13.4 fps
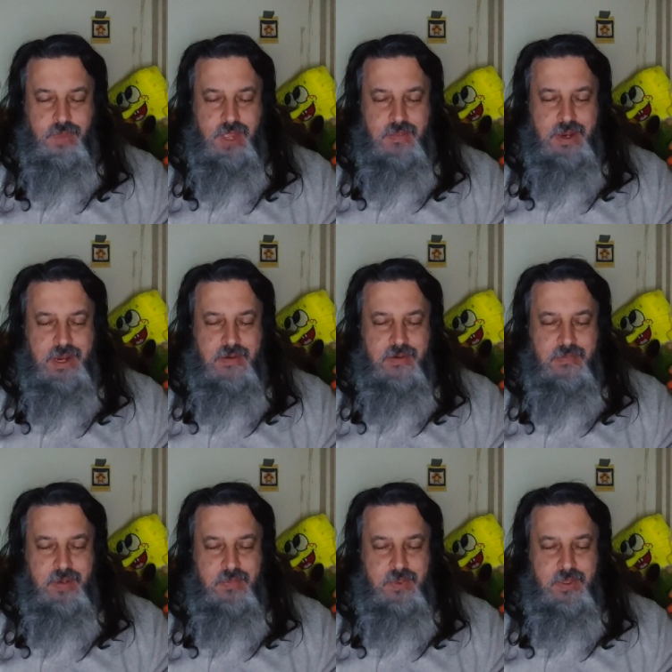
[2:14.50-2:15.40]
I mean, I
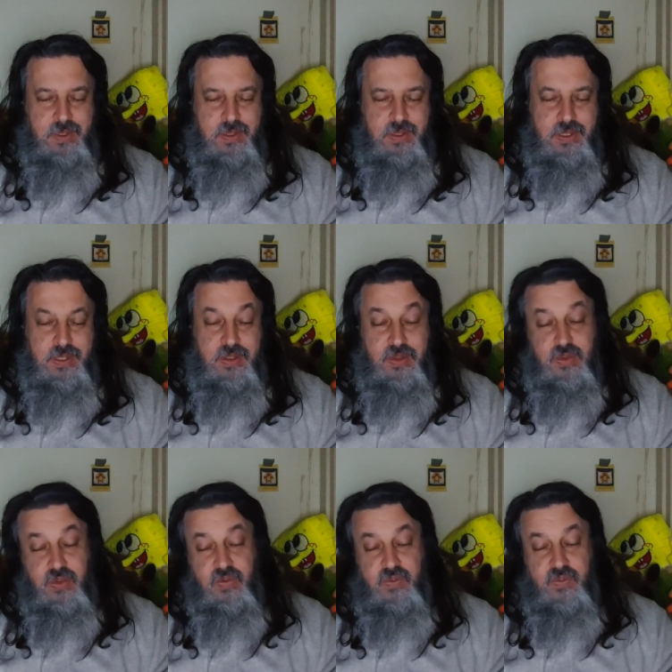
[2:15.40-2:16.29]
remember, and this is
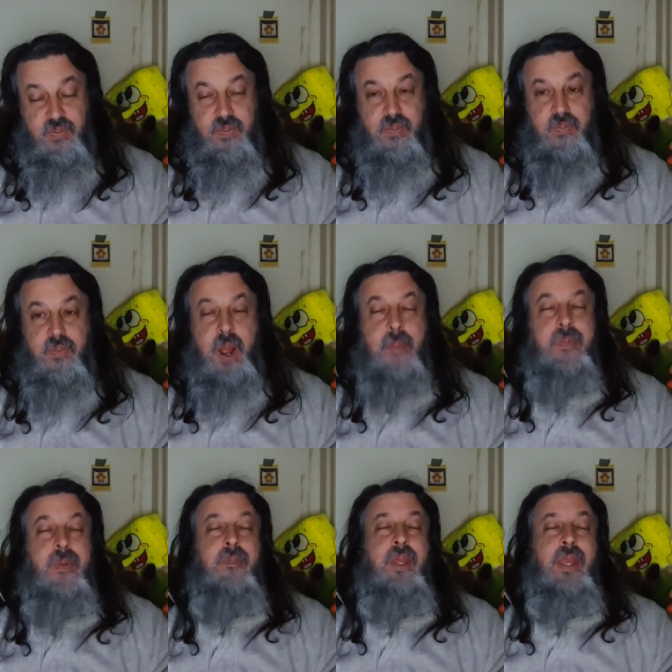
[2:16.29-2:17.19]
sort of
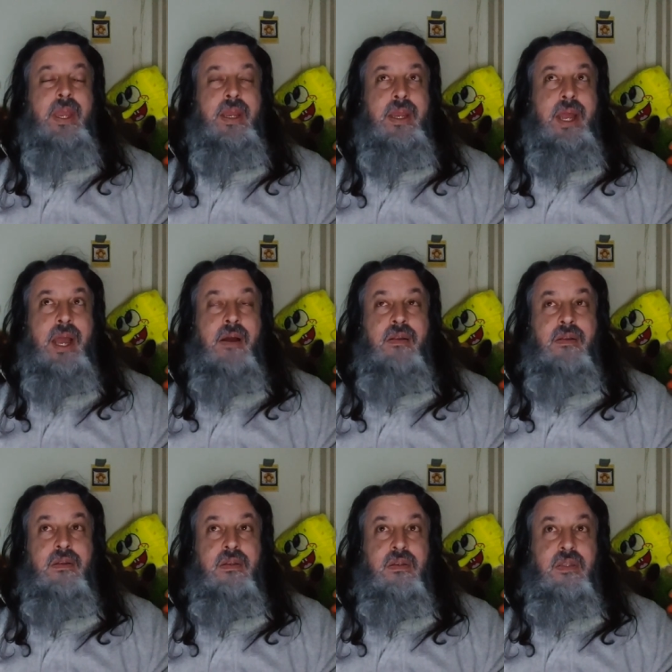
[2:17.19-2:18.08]
popped up in my head now,
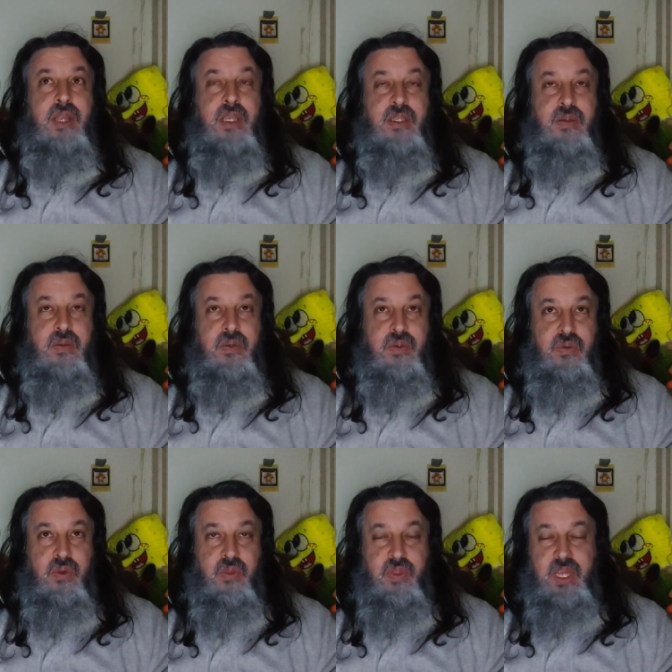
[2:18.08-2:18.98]
and just as I was
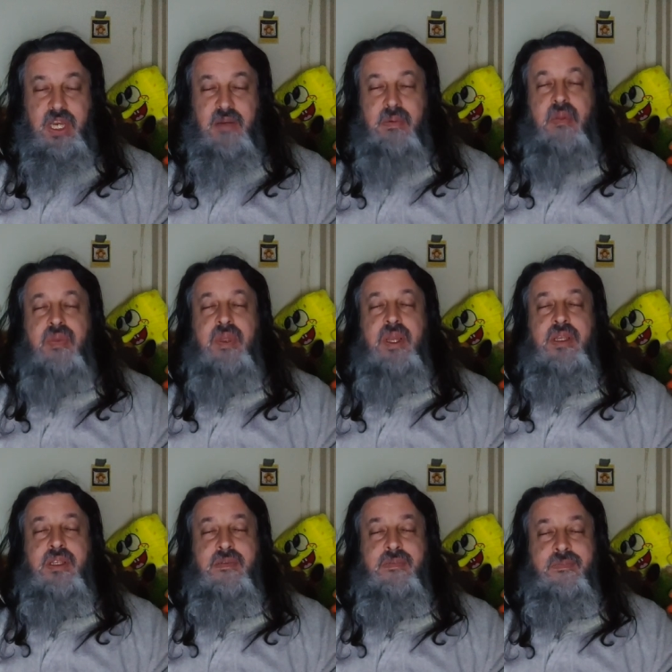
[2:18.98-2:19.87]
sort of thinking about
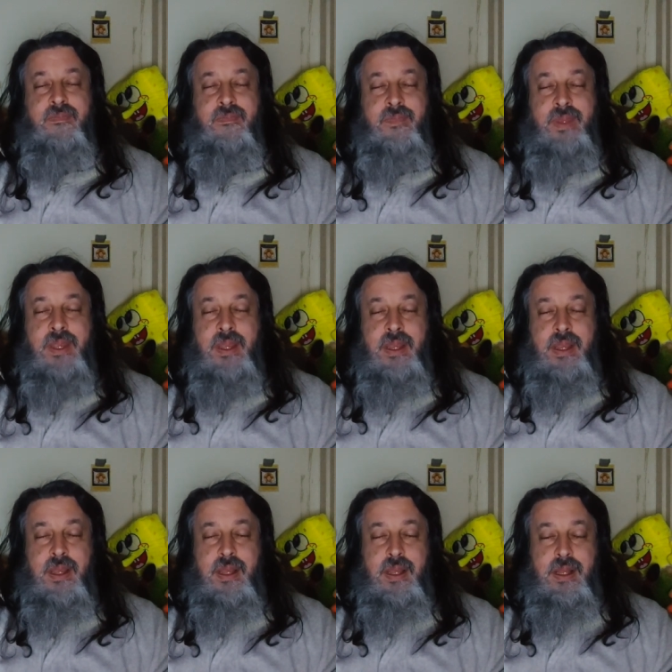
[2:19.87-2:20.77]
things.
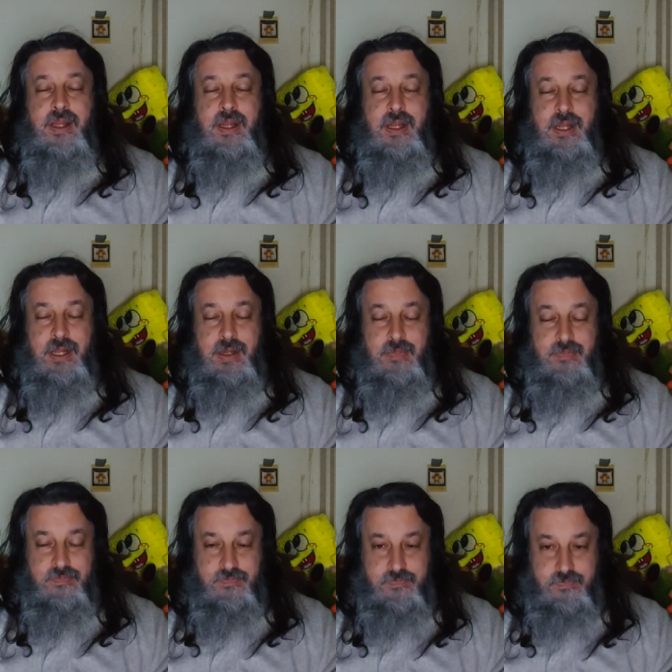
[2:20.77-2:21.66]
Uh,
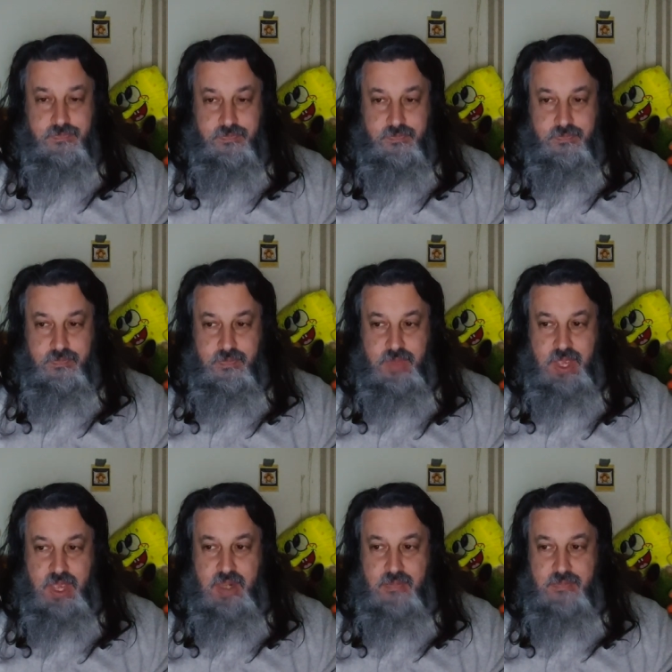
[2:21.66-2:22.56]

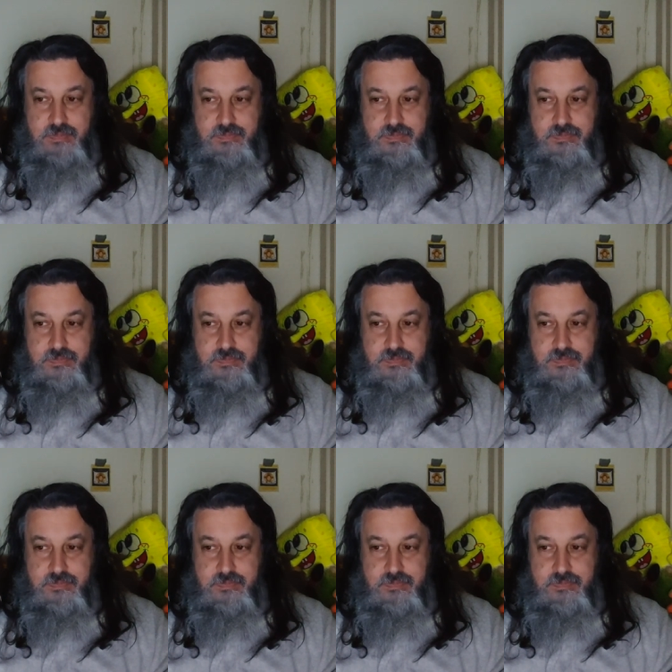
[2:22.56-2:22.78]
that